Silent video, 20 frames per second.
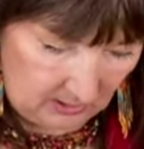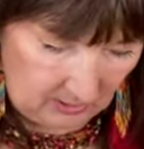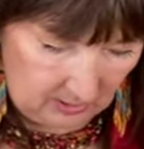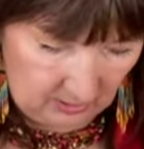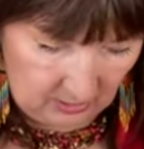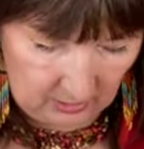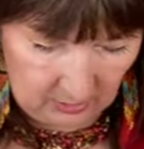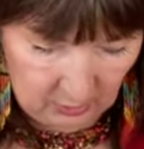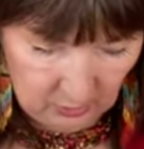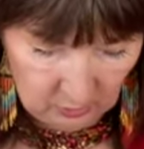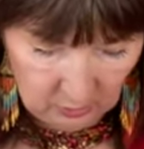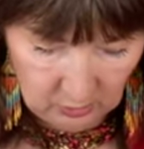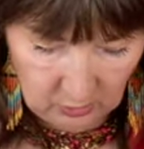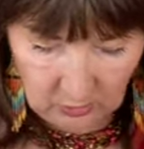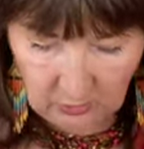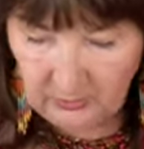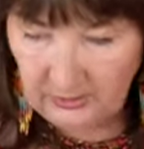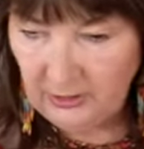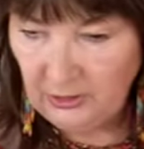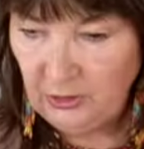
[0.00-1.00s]
You can
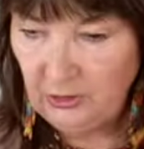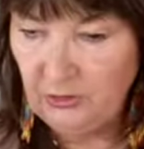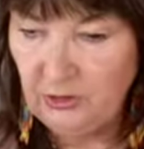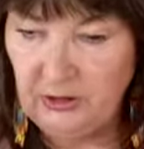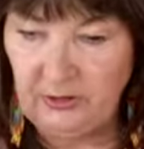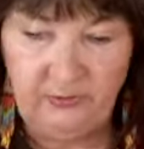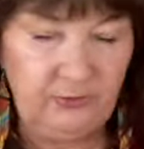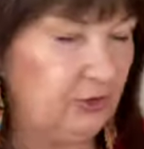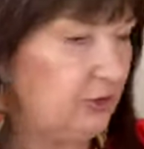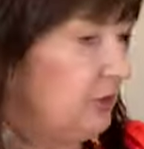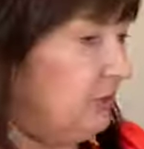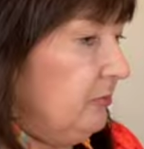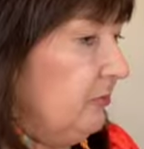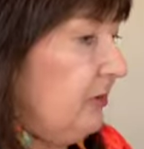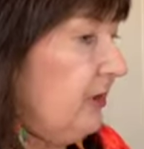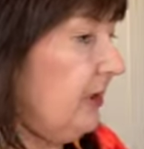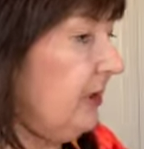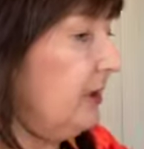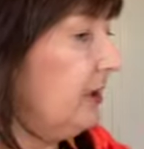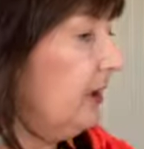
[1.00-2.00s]
always use it for
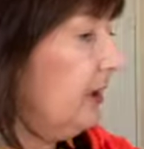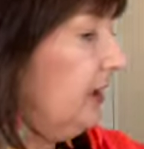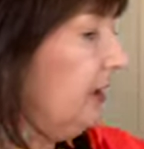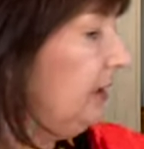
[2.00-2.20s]
something,